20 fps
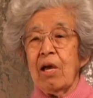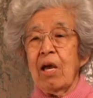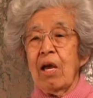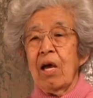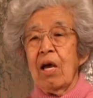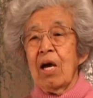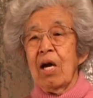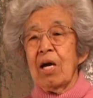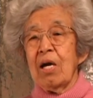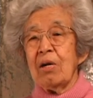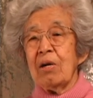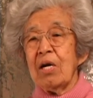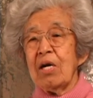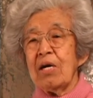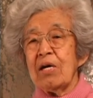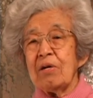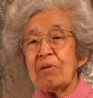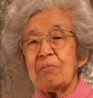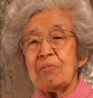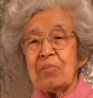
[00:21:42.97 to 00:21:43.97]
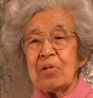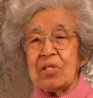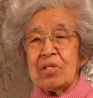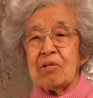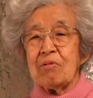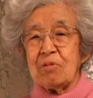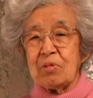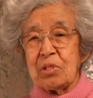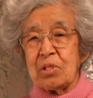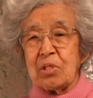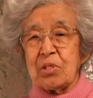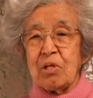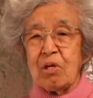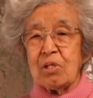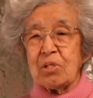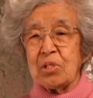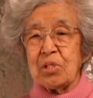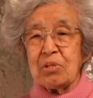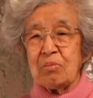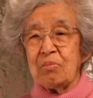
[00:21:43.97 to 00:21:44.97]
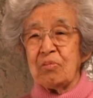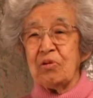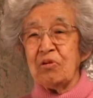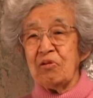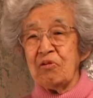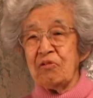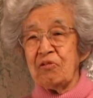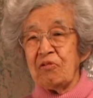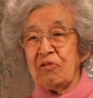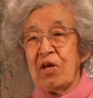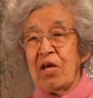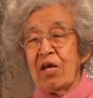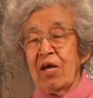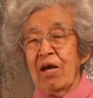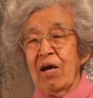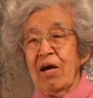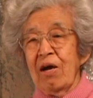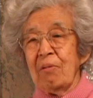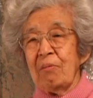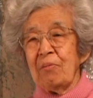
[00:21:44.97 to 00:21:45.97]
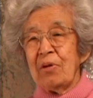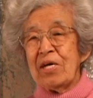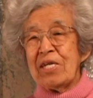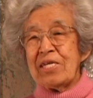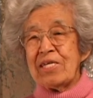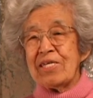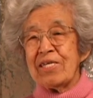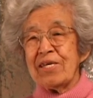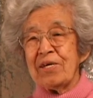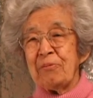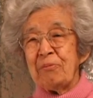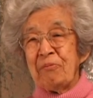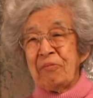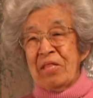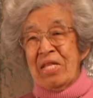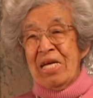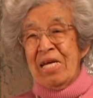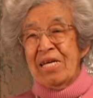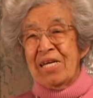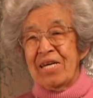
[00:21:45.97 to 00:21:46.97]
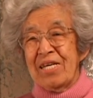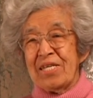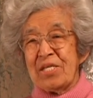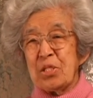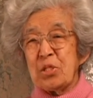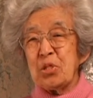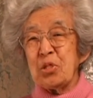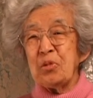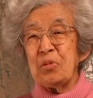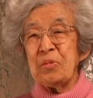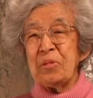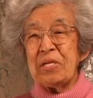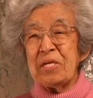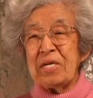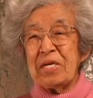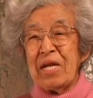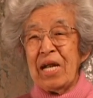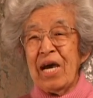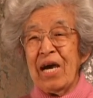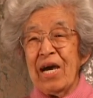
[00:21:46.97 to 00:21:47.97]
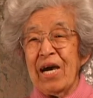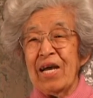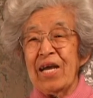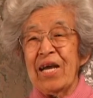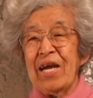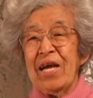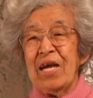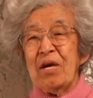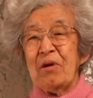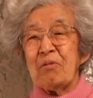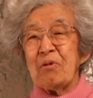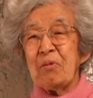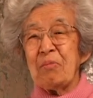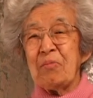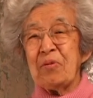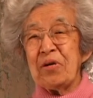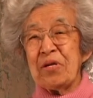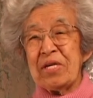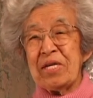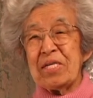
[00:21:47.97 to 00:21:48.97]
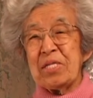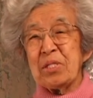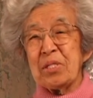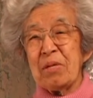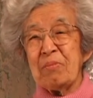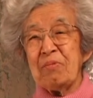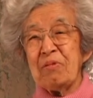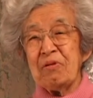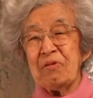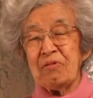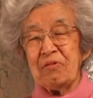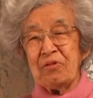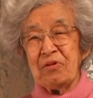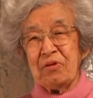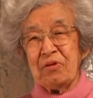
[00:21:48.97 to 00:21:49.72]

But there was this constant move. But Sumi and I were put in a separate room